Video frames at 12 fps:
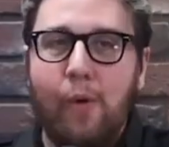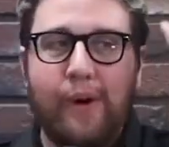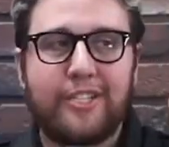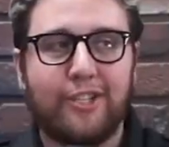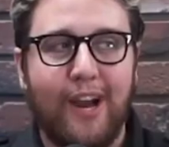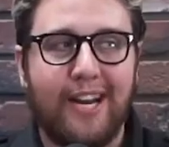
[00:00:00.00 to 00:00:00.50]

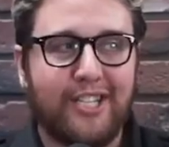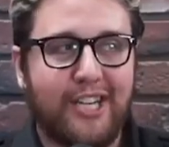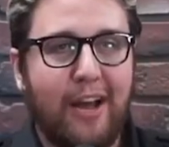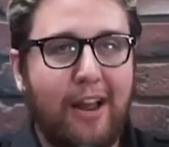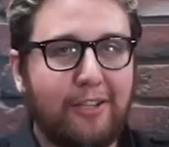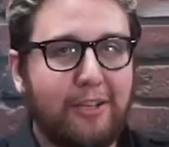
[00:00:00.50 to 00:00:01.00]
always try to
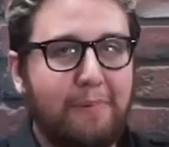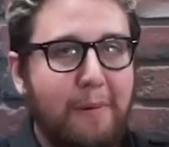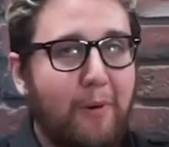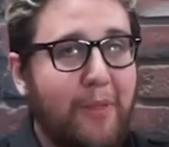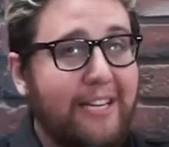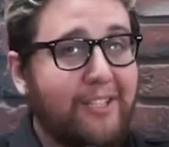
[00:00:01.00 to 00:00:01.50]
shout out to
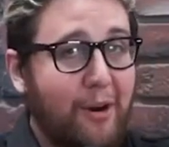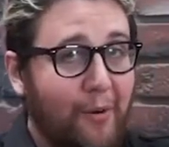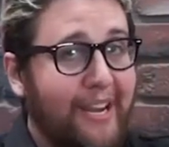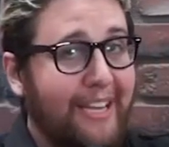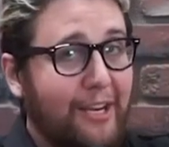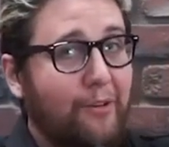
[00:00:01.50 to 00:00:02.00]
people that
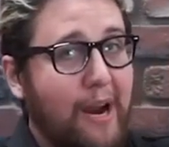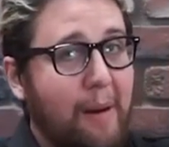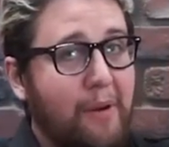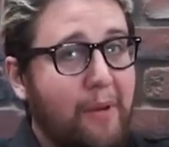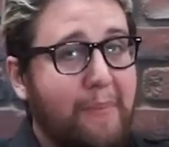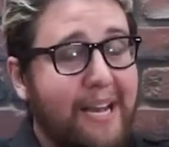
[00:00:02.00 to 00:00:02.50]
don't get the
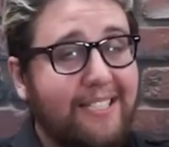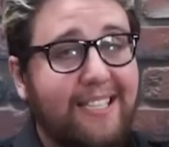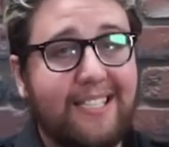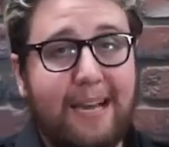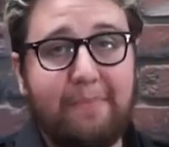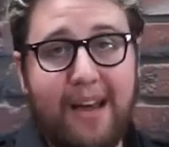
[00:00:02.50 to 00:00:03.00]
grammar the best
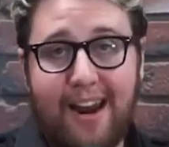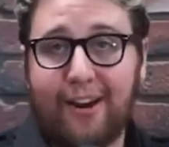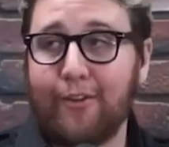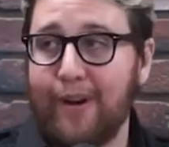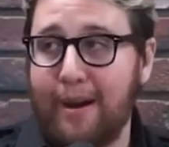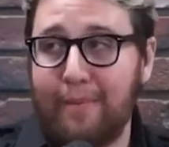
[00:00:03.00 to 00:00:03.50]
because I'm not
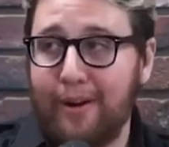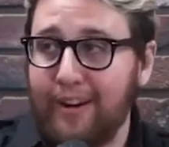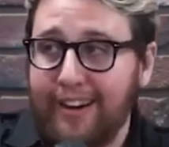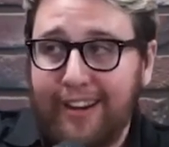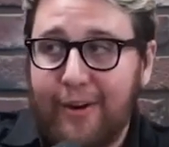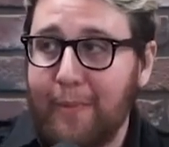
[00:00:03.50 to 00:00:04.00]
a
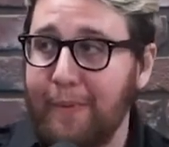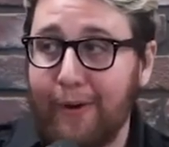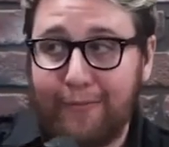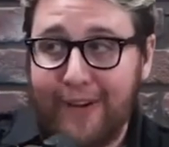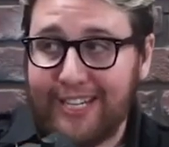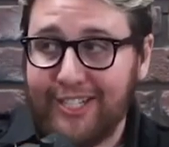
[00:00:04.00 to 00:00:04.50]
grammar, you know,
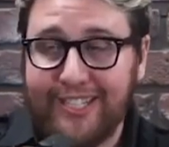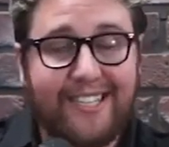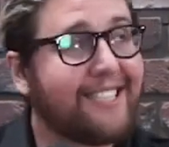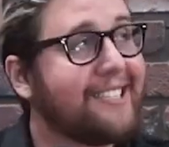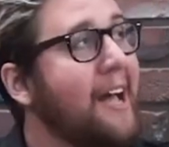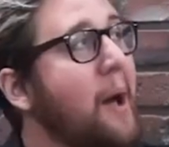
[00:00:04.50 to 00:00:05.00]

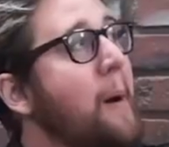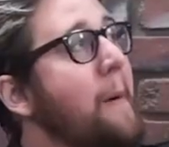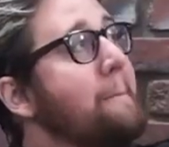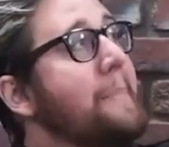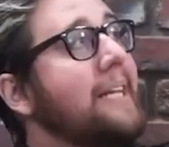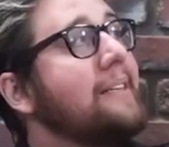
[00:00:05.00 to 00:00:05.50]
perfectionist.
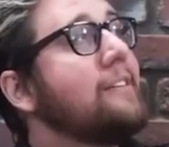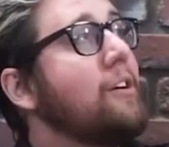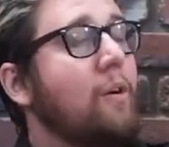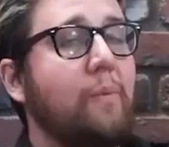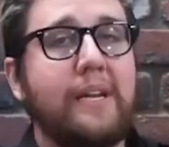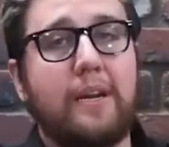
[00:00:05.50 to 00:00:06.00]
Yeah. But
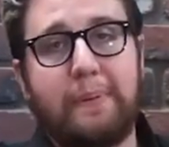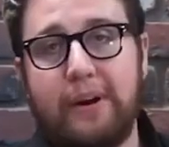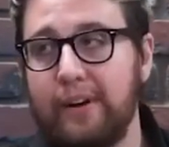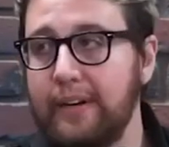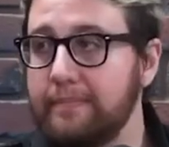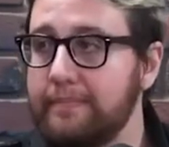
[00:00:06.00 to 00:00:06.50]
girl, we need a
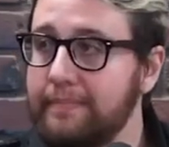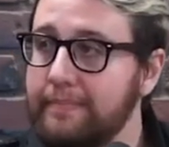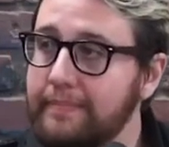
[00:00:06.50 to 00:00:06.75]
period.